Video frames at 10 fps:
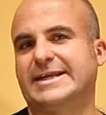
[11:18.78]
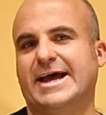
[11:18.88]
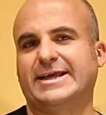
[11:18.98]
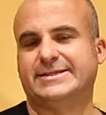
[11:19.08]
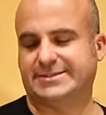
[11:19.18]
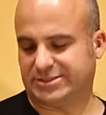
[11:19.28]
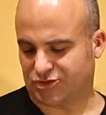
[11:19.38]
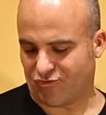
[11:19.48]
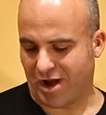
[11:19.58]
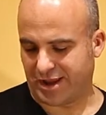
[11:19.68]
a nice
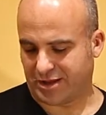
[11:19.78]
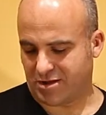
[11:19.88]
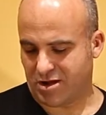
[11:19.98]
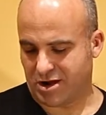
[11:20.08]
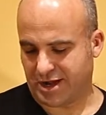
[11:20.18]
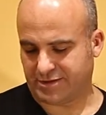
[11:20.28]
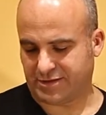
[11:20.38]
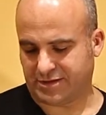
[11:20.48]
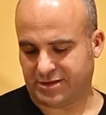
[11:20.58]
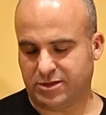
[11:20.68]
strike on it.
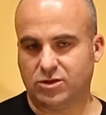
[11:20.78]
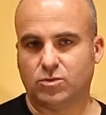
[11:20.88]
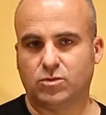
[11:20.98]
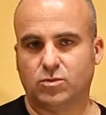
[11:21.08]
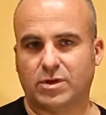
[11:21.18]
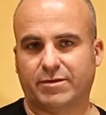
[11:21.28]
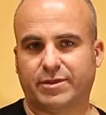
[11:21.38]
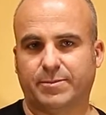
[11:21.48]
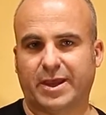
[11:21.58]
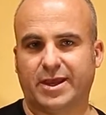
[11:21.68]
We have
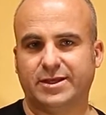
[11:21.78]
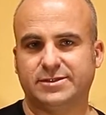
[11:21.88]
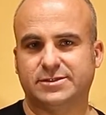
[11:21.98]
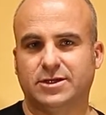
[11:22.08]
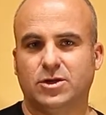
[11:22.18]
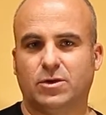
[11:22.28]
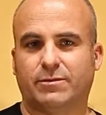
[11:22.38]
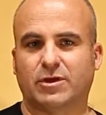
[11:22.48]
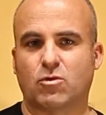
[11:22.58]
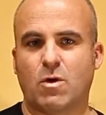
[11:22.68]
the bass, we
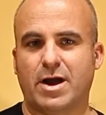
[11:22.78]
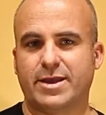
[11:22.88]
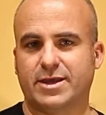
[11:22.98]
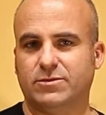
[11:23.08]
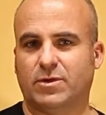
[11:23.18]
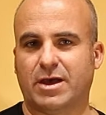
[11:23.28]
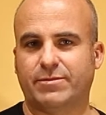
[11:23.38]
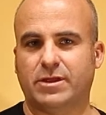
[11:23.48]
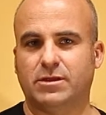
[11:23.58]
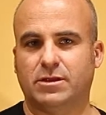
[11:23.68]
have the quiet, we have the...